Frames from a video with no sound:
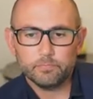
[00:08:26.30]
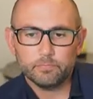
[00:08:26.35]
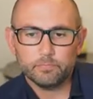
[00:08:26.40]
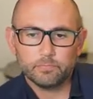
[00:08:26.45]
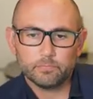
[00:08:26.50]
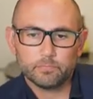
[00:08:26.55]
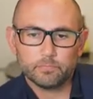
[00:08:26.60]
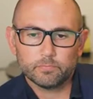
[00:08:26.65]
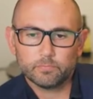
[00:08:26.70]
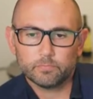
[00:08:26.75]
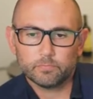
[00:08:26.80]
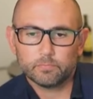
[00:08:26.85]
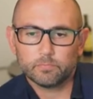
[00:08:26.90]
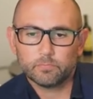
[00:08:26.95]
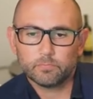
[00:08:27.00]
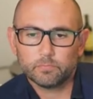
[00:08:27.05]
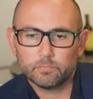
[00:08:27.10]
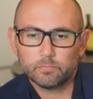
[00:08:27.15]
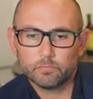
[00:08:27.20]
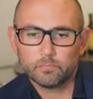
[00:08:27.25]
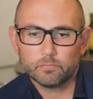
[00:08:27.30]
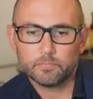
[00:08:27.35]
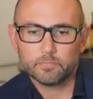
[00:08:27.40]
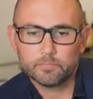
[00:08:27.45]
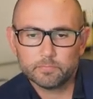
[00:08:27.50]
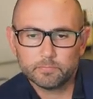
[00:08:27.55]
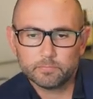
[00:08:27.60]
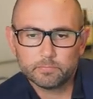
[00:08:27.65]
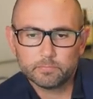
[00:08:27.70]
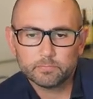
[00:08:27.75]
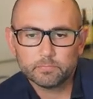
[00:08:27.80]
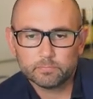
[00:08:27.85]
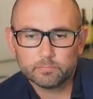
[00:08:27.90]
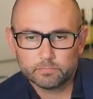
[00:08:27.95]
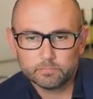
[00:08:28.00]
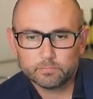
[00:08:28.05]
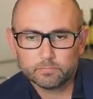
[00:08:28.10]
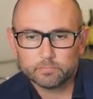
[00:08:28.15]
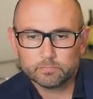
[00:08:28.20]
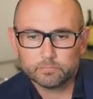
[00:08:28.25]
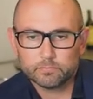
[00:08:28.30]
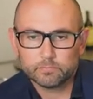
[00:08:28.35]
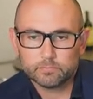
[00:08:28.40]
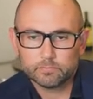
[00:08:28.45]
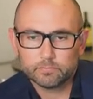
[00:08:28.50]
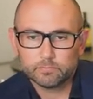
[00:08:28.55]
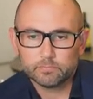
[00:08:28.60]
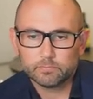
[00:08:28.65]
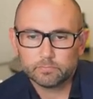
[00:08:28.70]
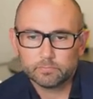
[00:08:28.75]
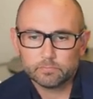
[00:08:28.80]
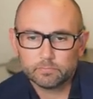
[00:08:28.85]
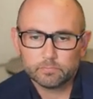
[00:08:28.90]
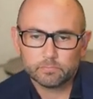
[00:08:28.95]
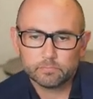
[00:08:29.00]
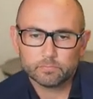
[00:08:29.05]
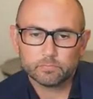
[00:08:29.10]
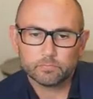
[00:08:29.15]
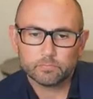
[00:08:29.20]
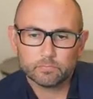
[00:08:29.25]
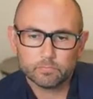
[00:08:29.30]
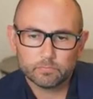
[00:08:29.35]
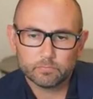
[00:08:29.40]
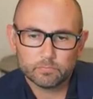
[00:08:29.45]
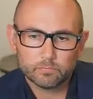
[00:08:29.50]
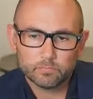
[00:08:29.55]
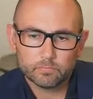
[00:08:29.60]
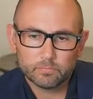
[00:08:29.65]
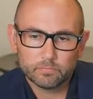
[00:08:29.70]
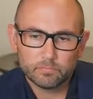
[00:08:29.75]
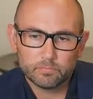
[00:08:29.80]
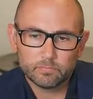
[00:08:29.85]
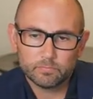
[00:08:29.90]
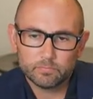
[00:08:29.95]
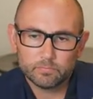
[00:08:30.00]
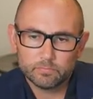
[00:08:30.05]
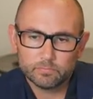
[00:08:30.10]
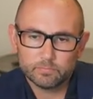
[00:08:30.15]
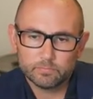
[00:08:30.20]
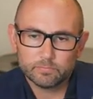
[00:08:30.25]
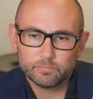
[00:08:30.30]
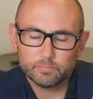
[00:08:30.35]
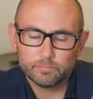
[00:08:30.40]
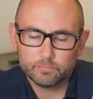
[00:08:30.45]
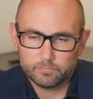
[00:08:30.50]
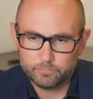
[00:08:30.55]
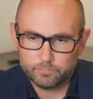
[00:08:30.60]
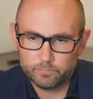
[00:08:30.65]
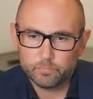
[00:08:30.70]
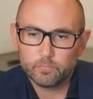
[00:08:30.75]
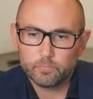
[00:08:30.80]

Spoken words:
No words are spoken by the person on screen.